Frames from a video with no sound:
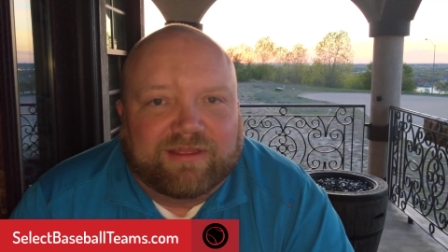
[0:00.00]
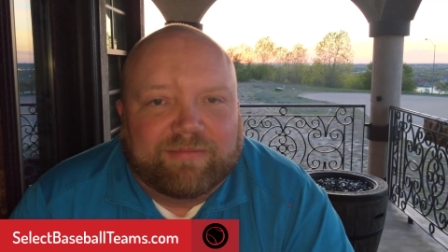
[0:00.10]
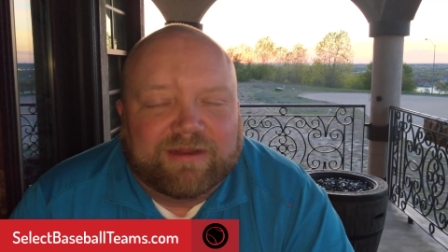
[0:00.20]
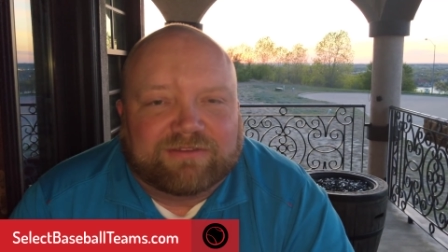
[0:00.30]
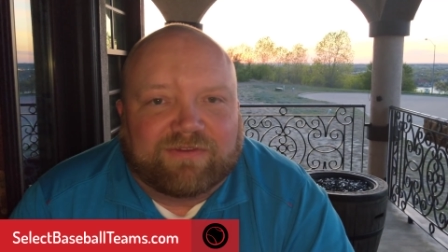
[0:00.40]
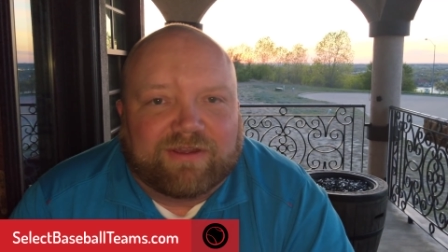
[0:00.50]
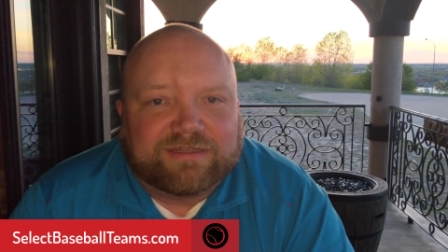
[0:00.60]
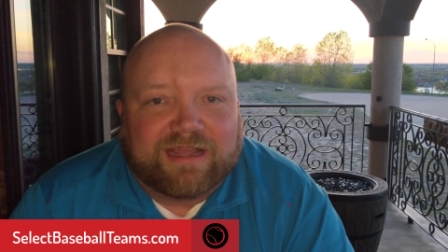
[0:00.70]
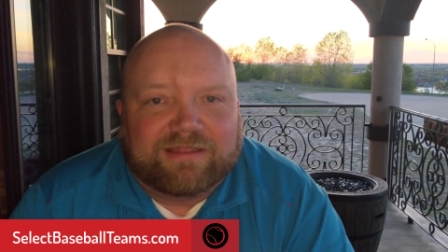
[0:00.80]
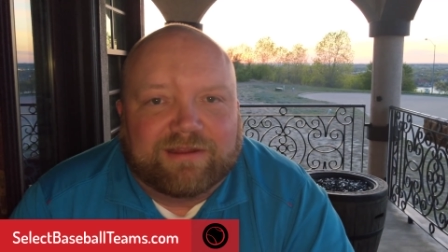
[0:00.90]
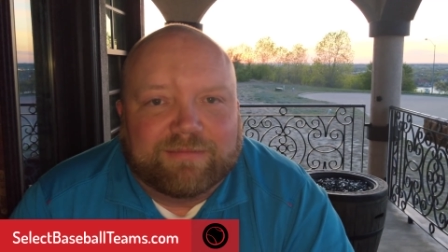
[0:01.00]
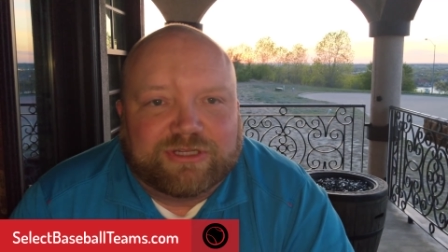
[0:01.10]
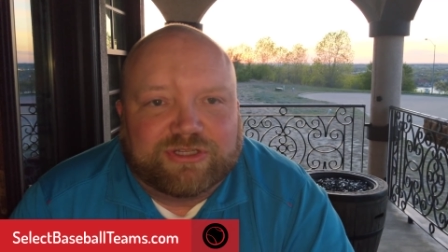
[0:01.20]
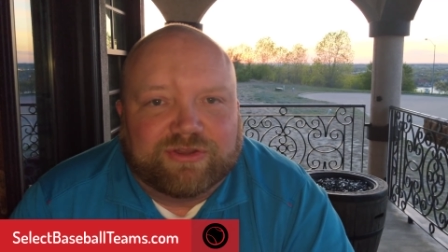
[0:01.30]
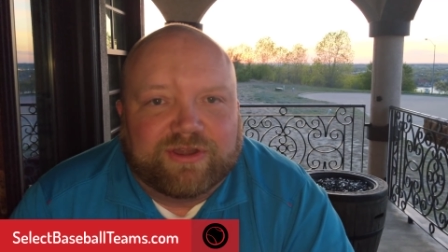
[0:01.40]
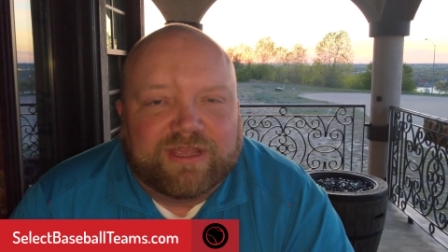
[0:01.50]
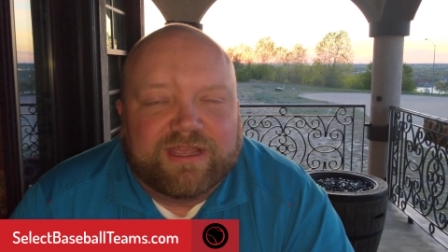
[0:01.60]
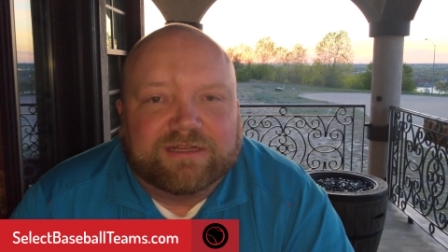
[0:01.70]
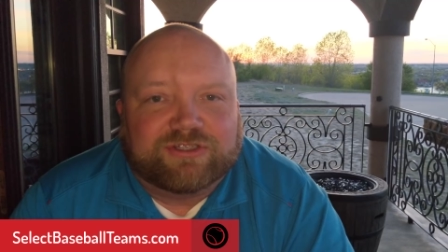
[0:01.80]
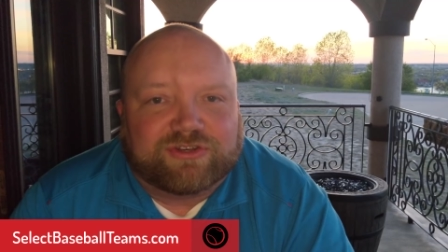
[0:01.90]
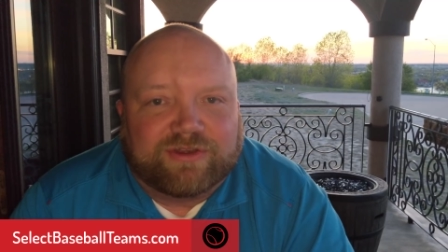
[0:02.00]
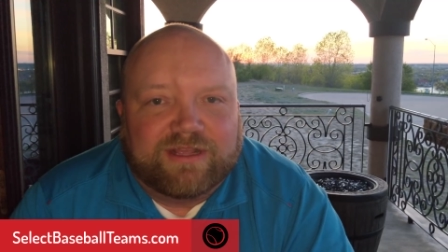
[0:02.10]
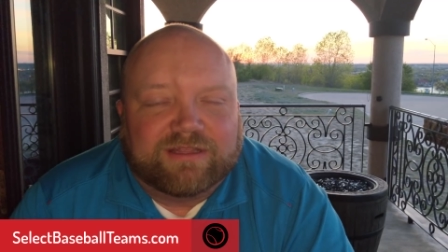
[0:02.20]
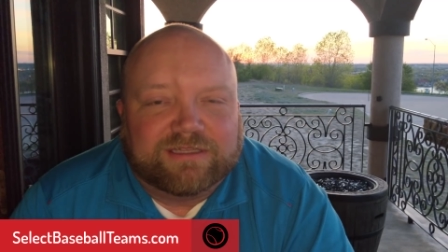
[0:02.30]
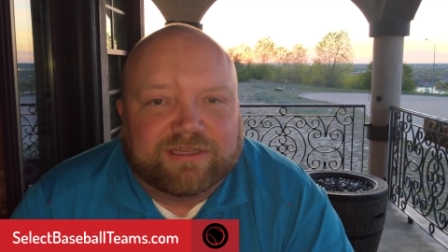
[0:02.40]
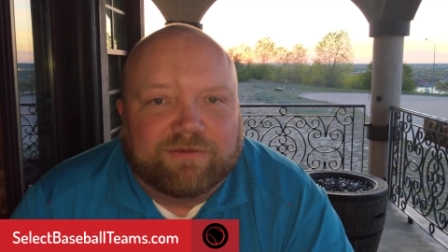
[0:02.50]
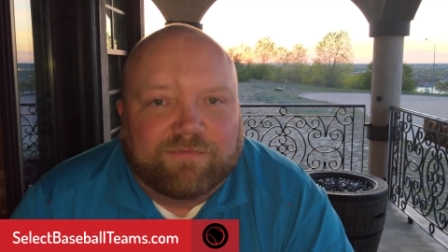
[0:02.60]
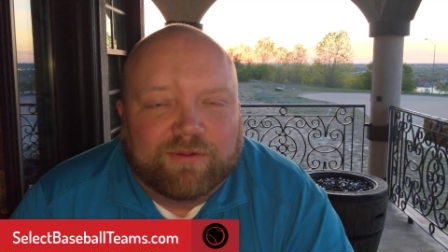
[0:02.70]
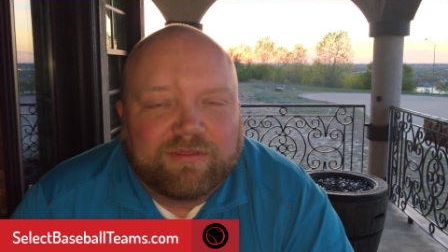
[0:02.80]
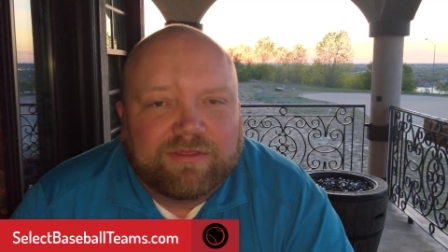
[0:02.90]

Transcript: I mean, as far as like their maturity and strength and so forth.